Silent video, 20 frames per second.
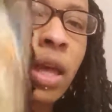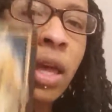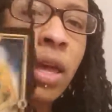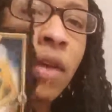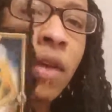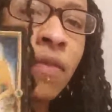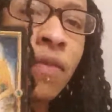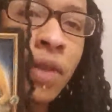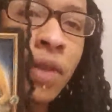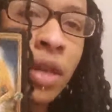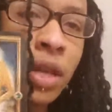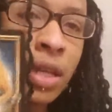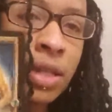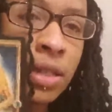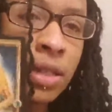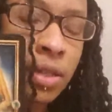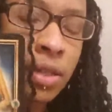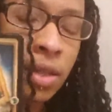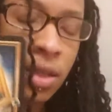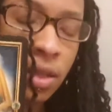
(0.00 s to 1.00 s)
If it
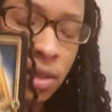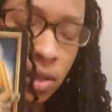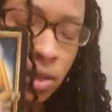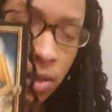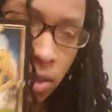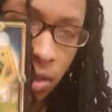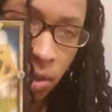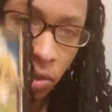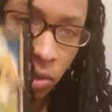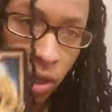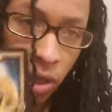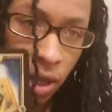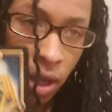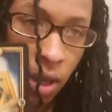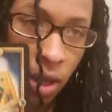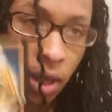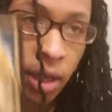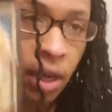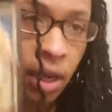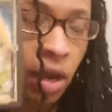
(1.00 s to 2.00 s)
isn't this,
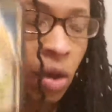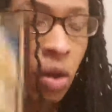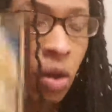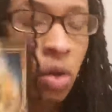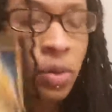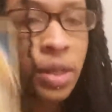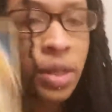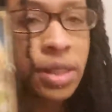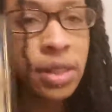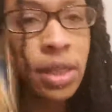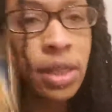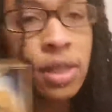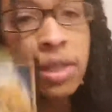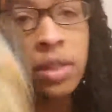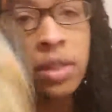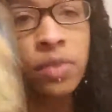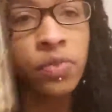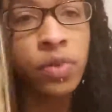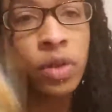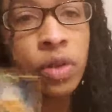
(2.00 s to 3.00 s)
okay, and I always say
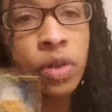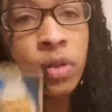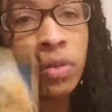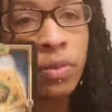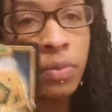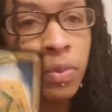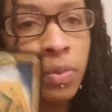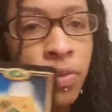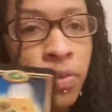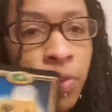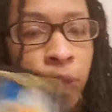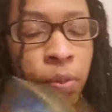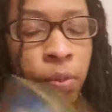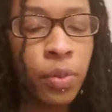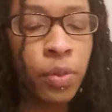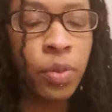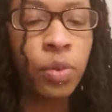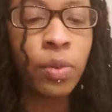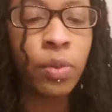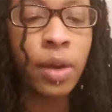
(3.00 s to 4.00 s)
this for
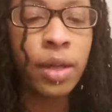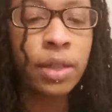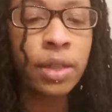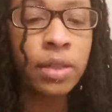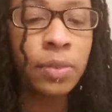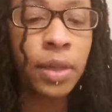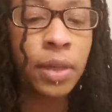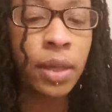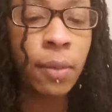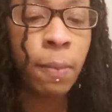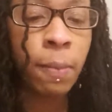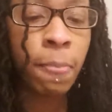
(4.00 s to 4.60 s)
people who watch me,